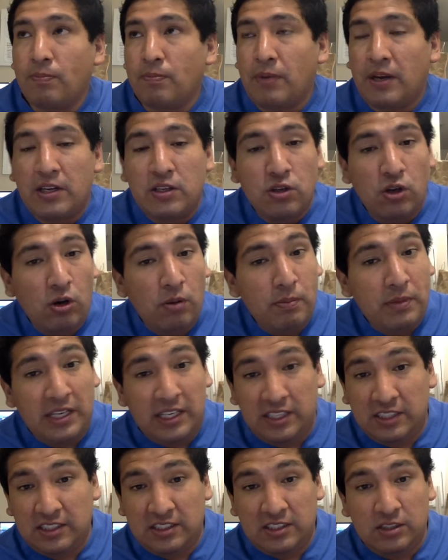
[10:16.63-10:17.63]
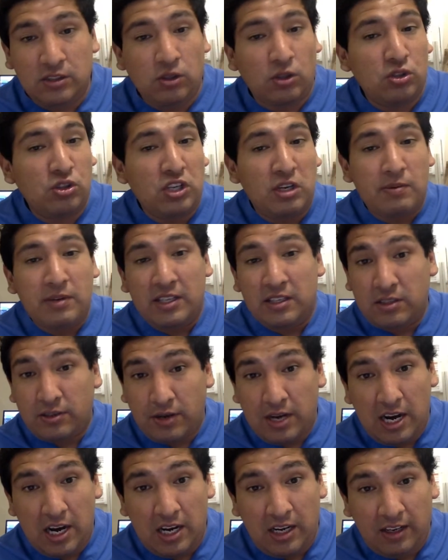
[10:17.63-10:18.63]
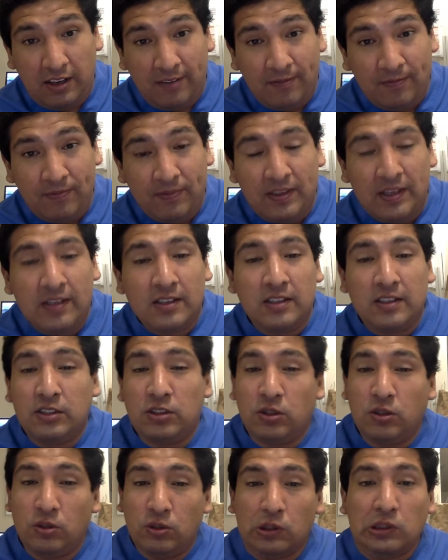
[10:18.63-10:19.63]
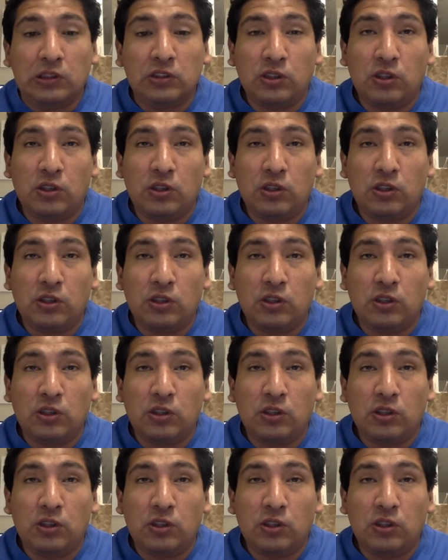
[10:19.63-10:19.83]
by no means, don't even try. So